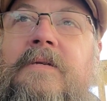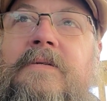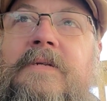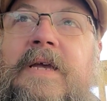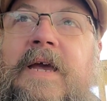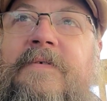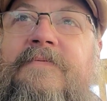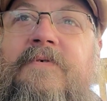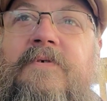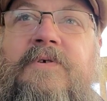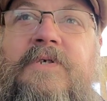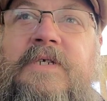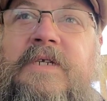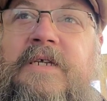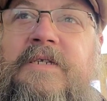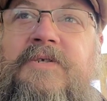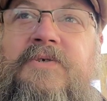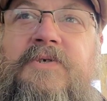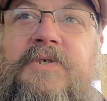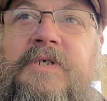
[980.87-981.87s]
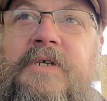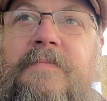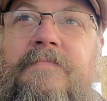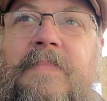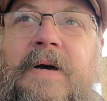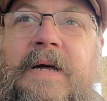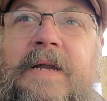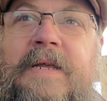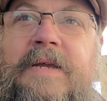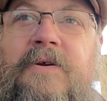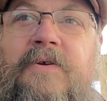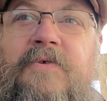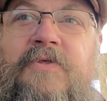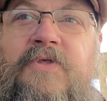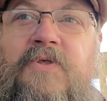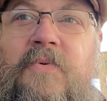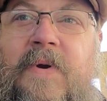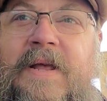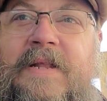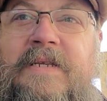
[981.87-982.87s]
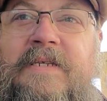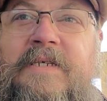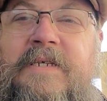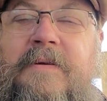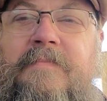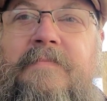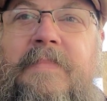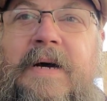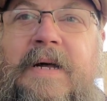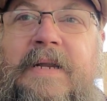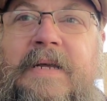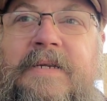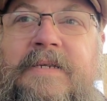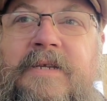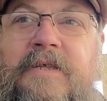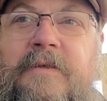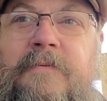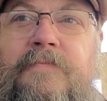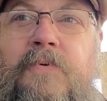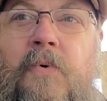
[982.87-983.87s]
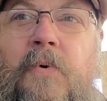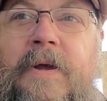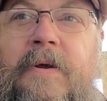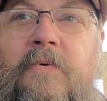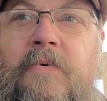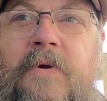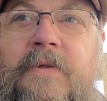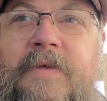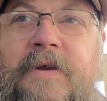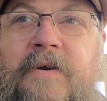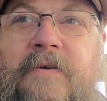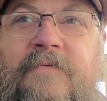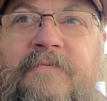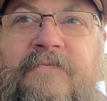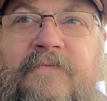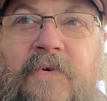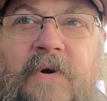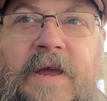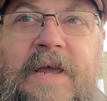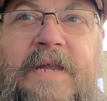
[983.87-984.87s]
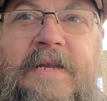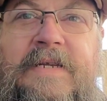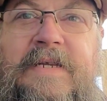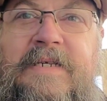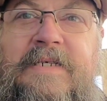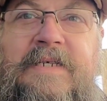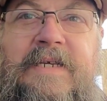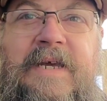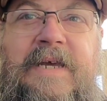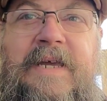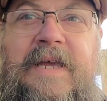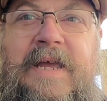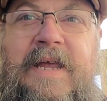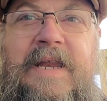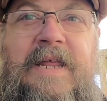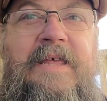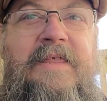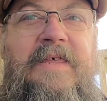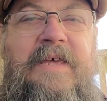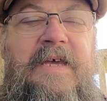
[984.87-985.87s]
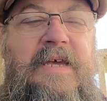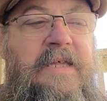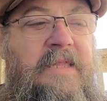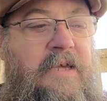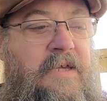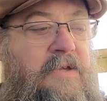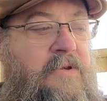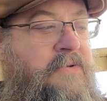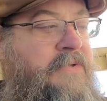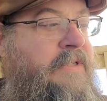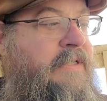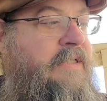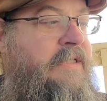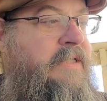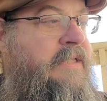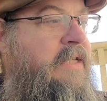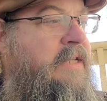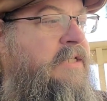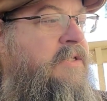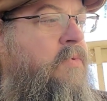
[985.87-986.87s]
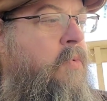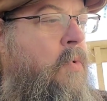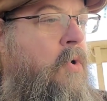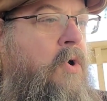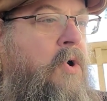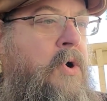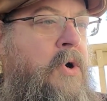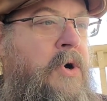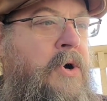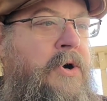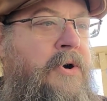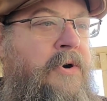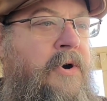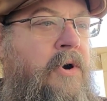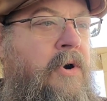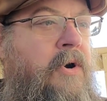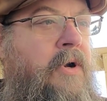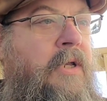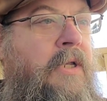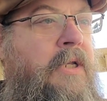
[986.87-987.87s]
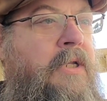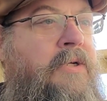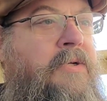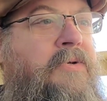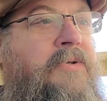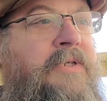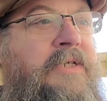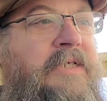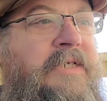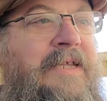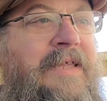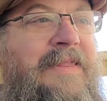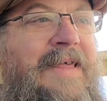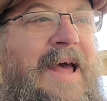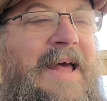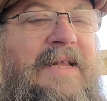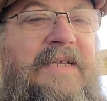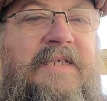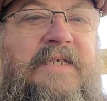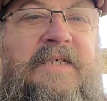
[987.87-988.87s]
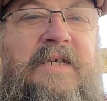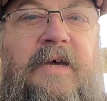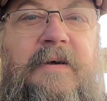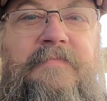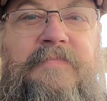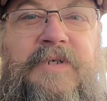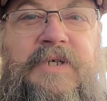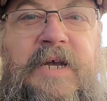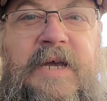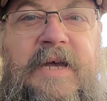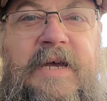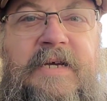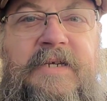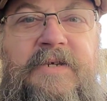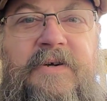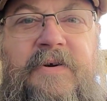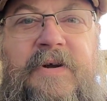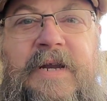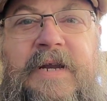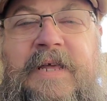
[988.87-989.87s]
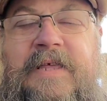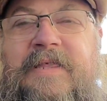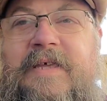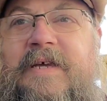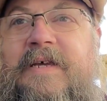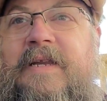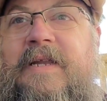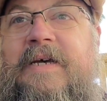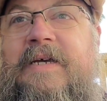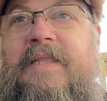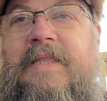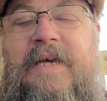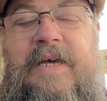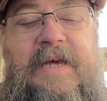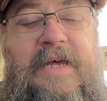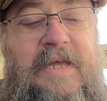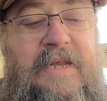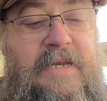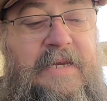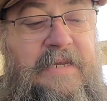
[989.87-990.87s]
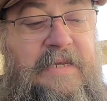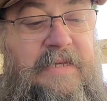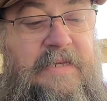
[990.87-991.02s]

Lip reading: So yeah, if you censor somebody or threaten somebody to the point where they're afraid to say anything that uses this word or alludes to that subject or anything like that,